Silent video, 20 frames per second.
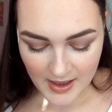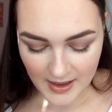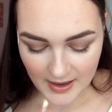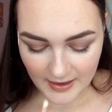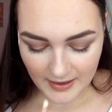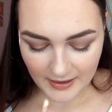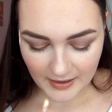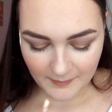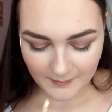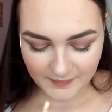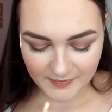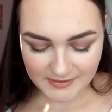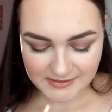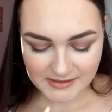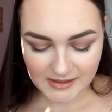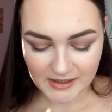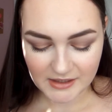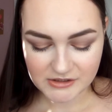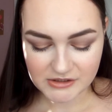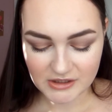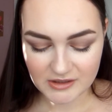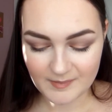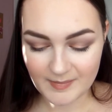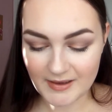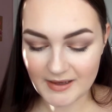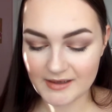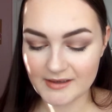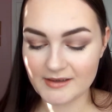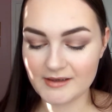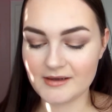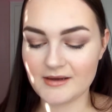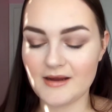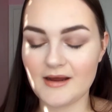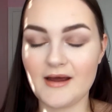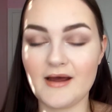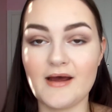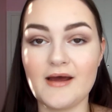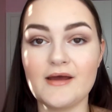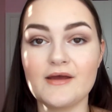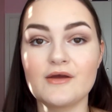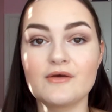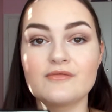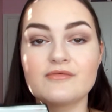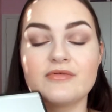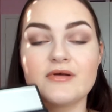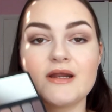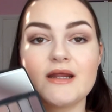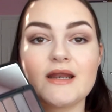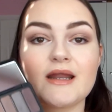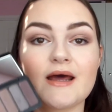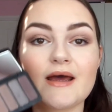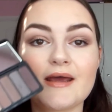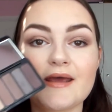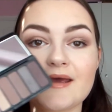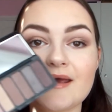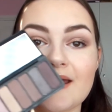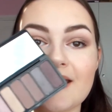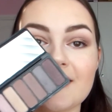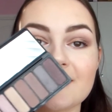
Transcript: Um, this eyeshadow palette I really like.